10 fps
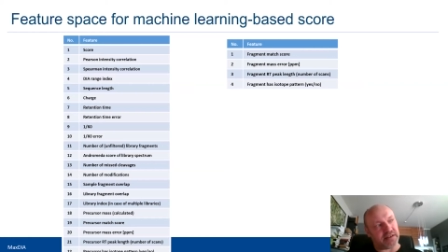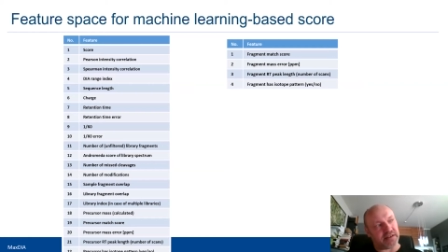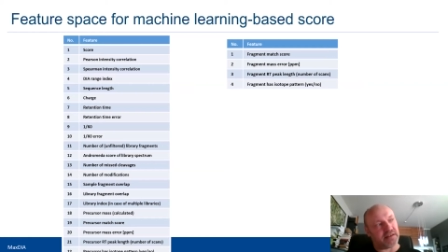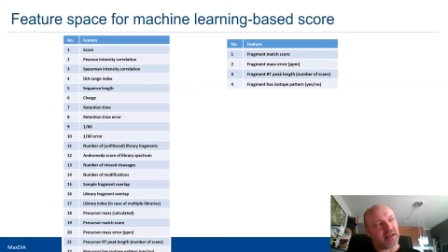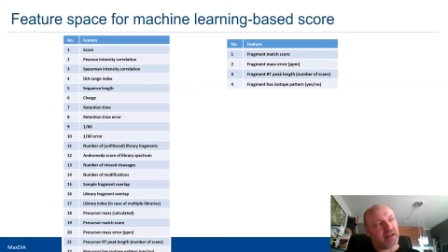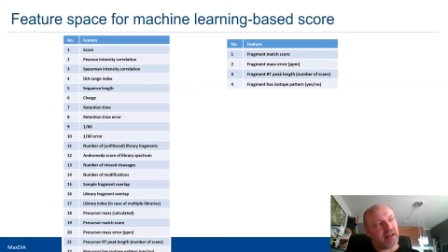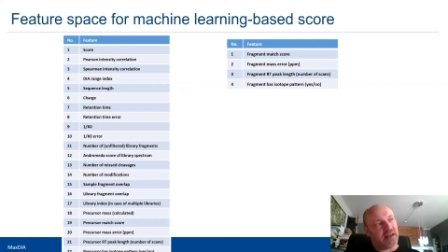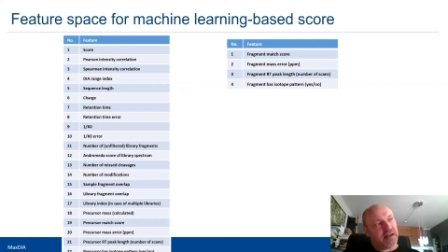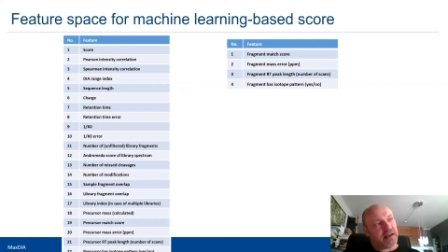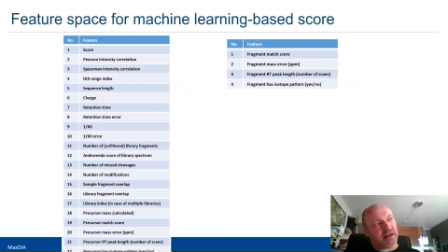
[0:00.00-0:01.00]
in
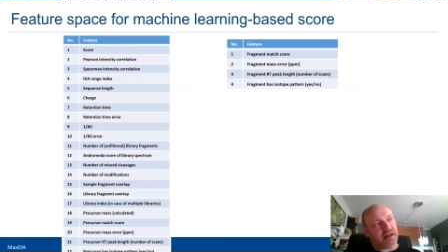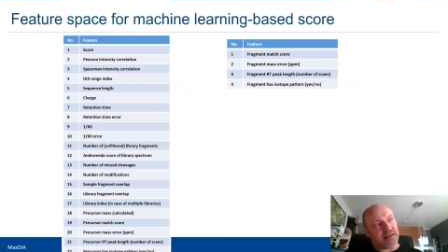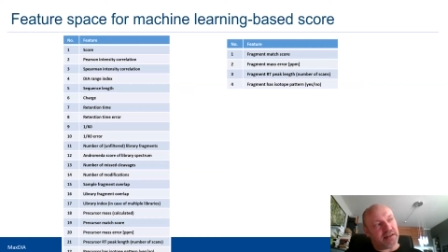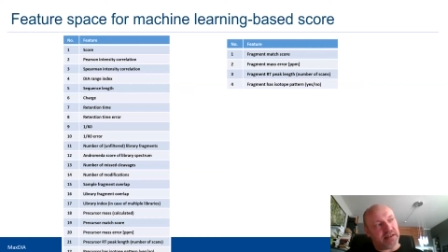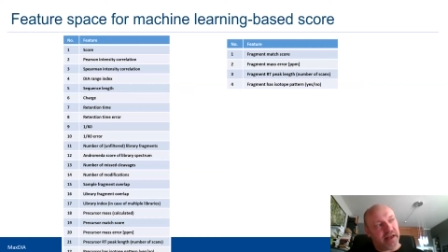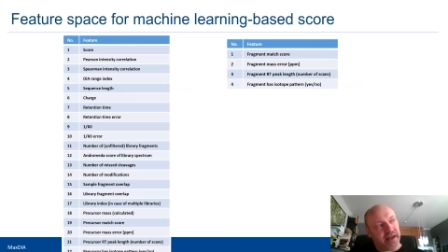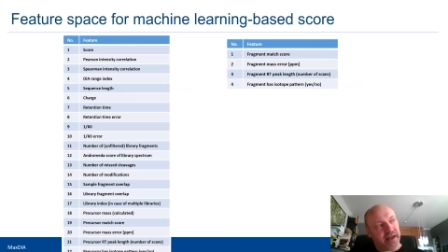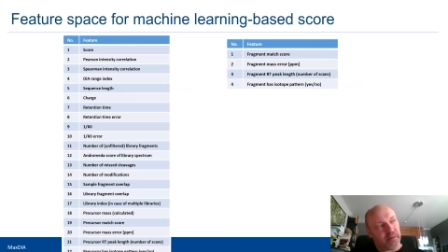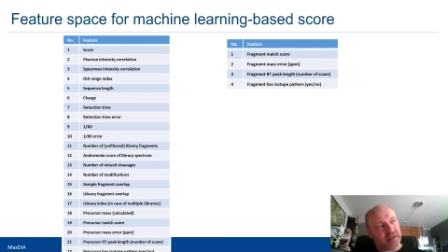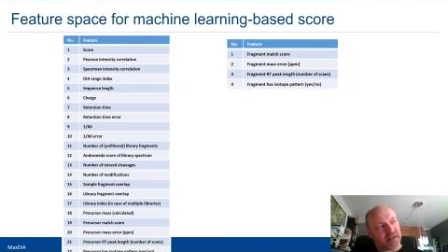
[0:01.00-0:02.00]

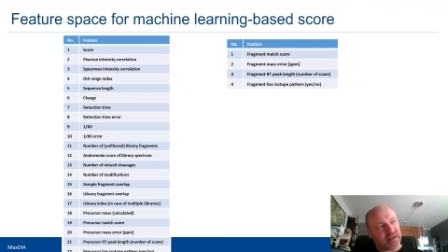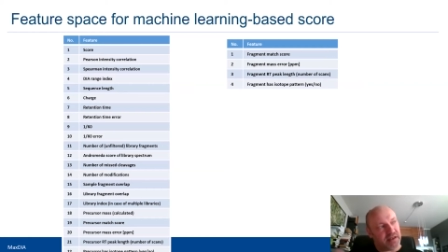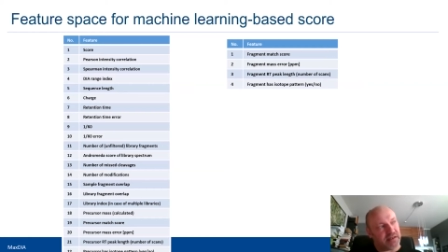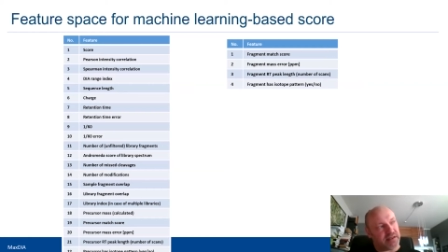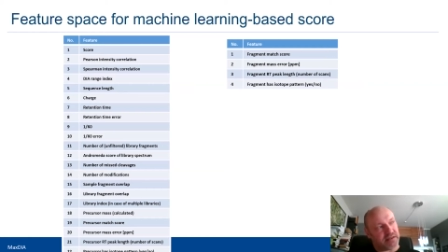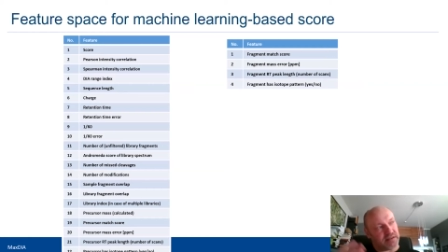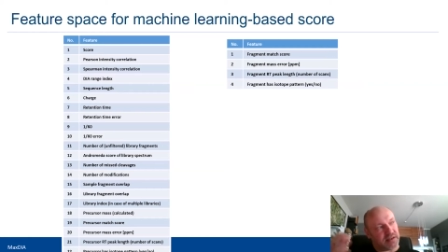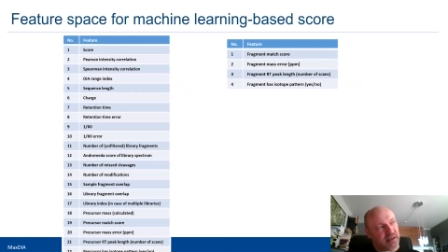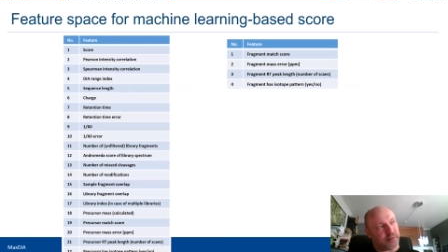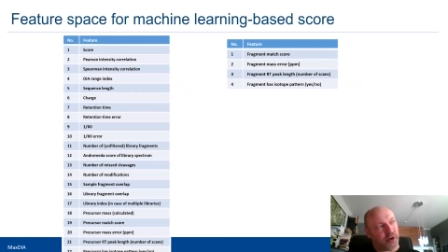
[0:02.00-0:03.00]
DDA with this
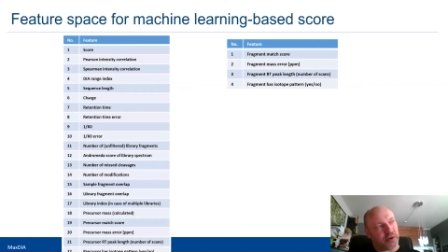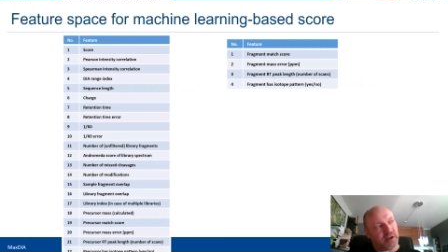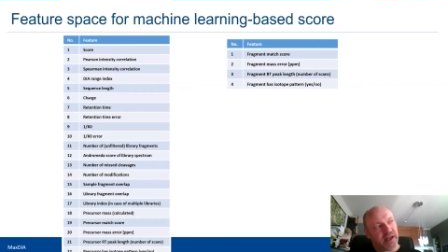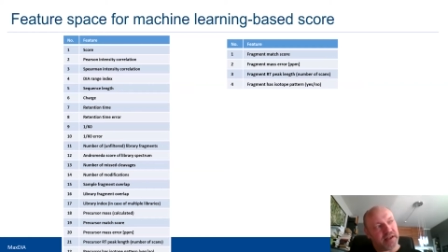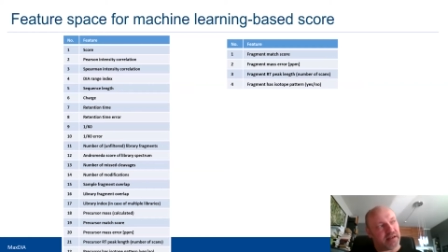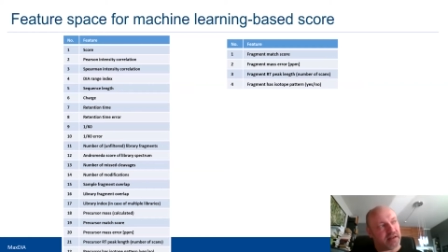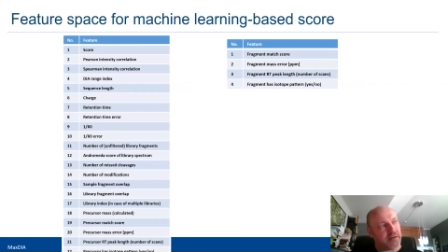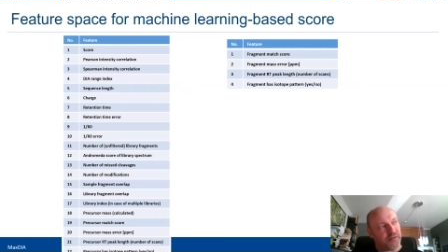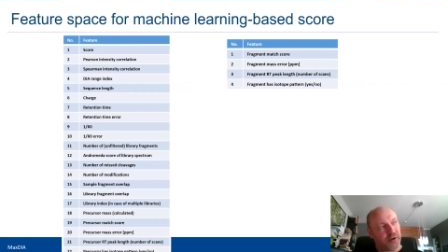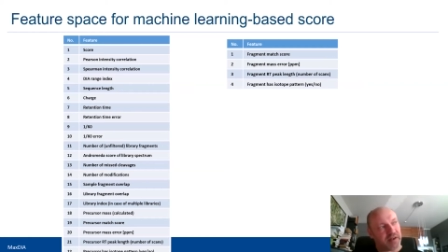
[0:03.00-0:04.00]

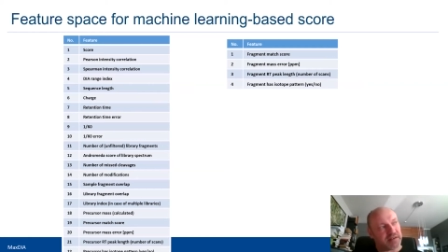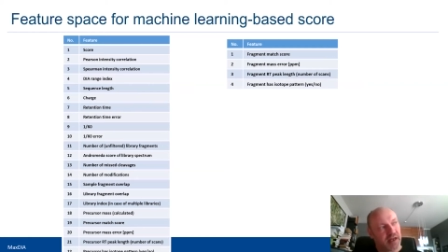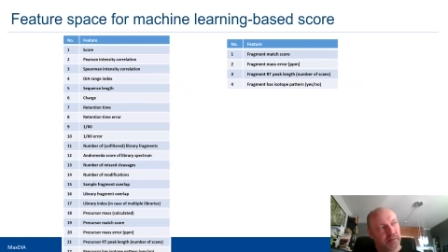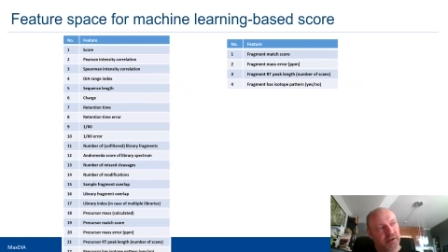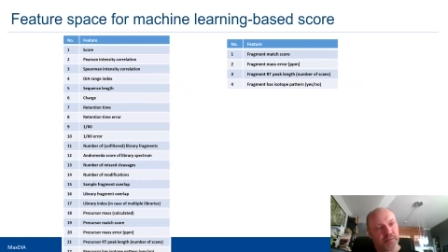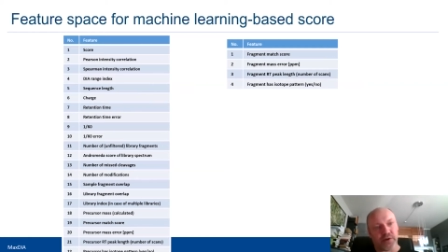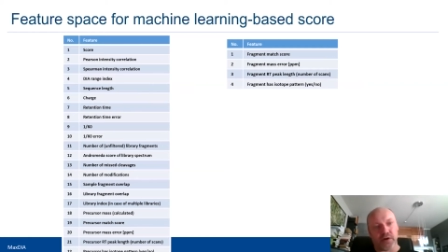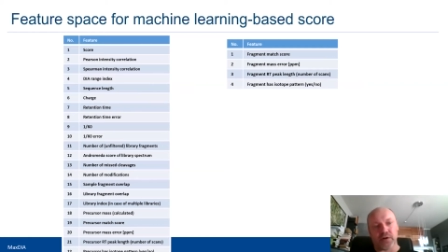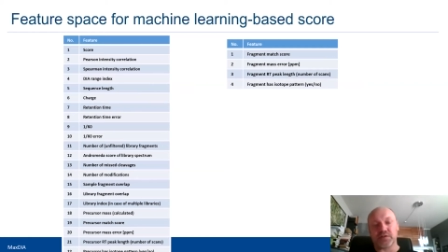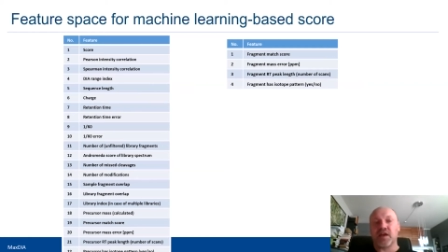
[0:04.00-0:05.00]
percolator, for example, approach.